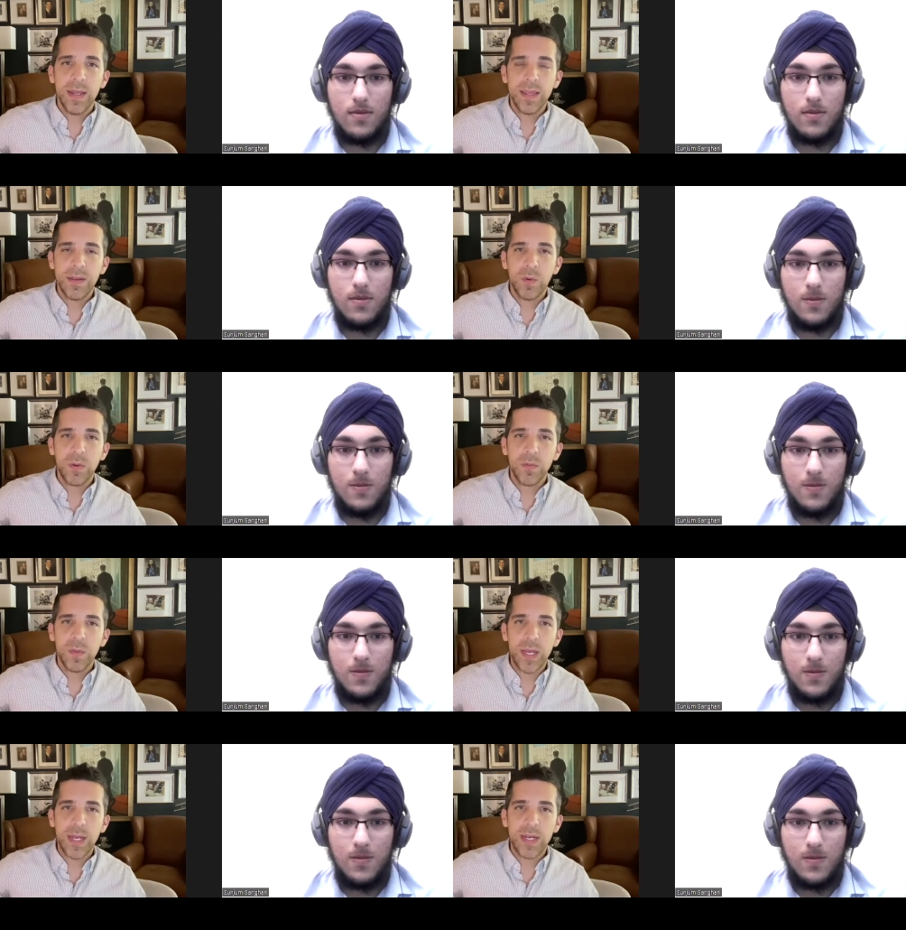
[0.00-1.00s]
Speaker 1: I think
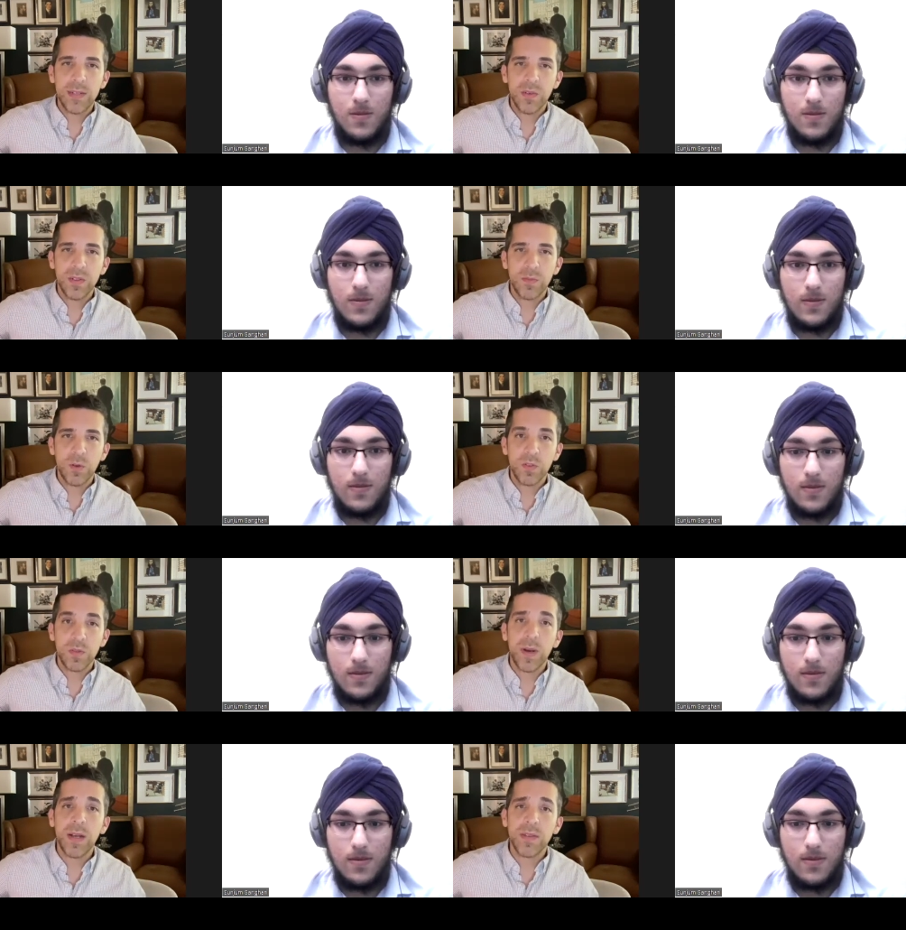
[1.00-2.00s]
we're heading towards a
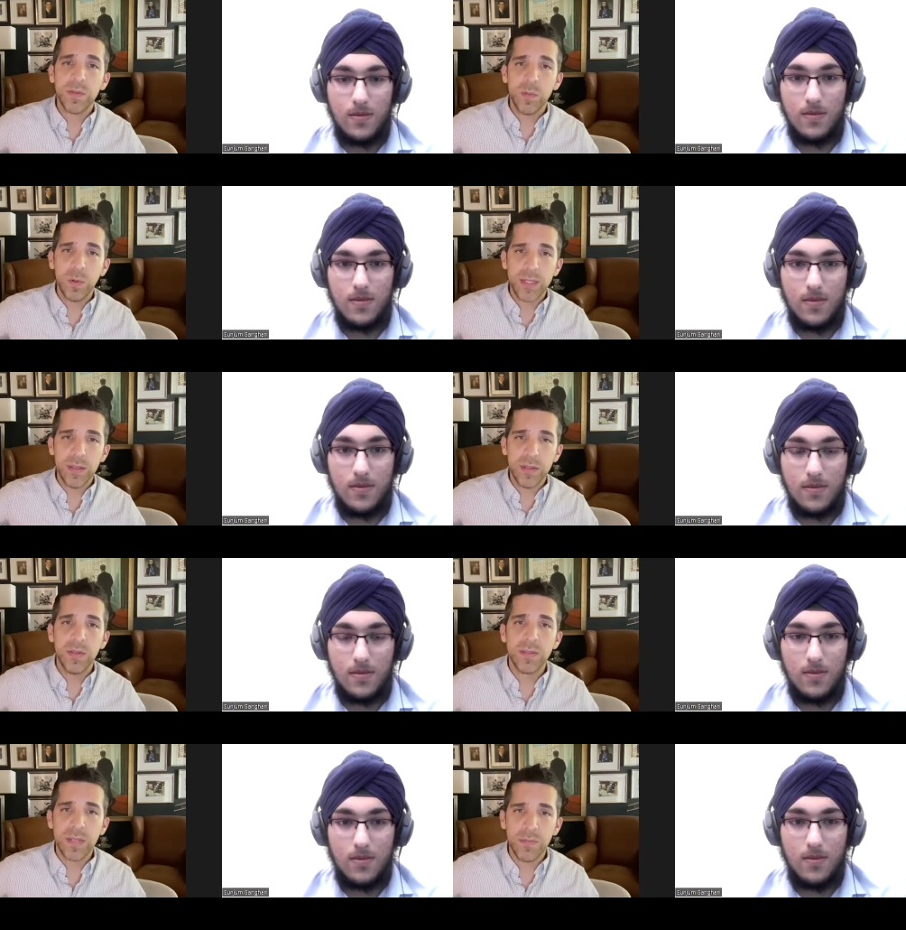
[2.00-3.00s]
more responsible way to
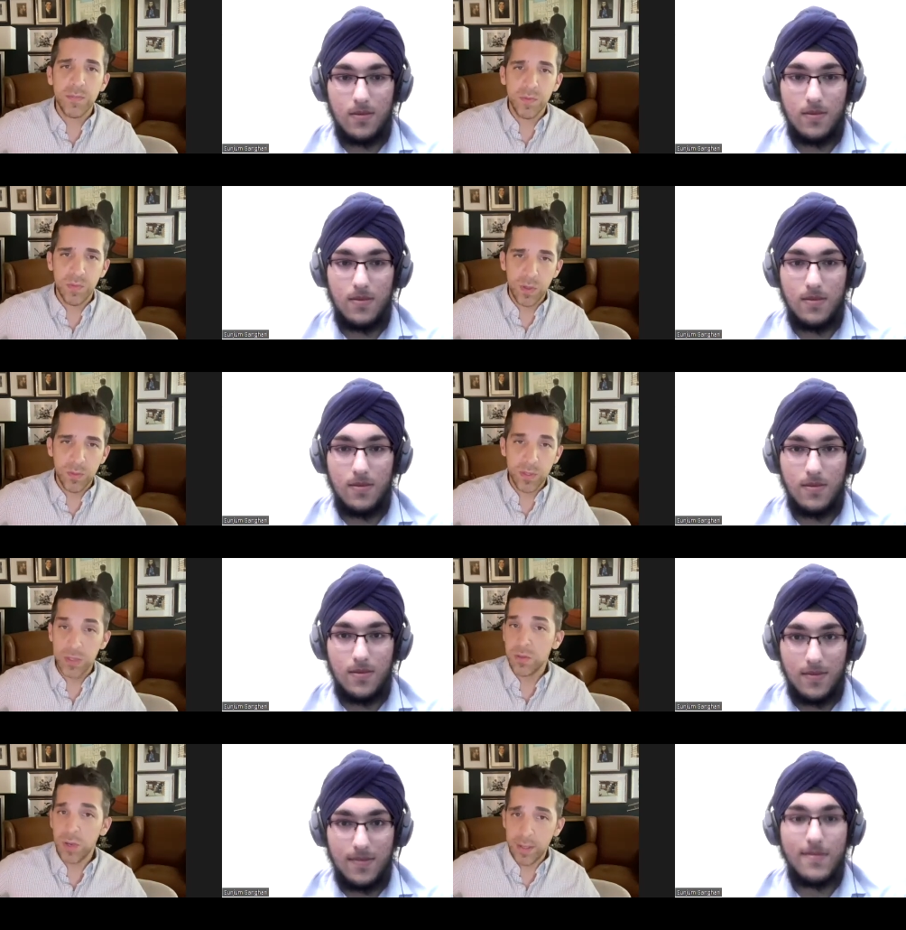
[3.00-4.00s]
do this type of for,
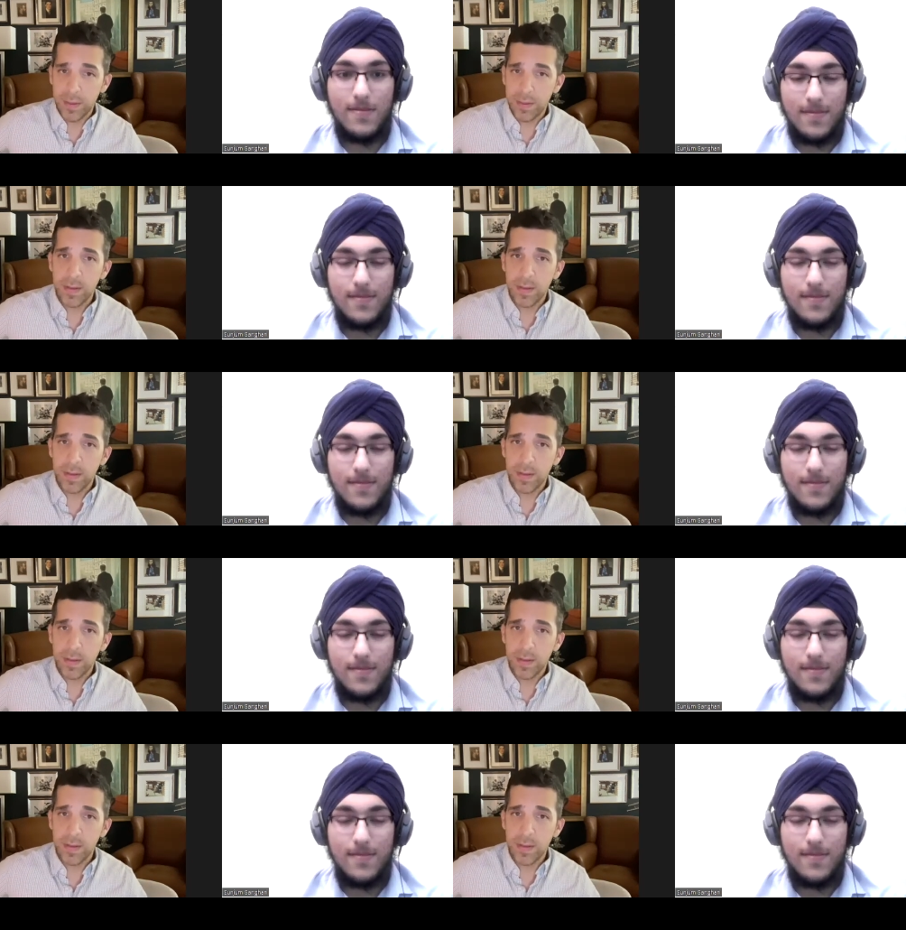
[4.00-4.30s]
which is great.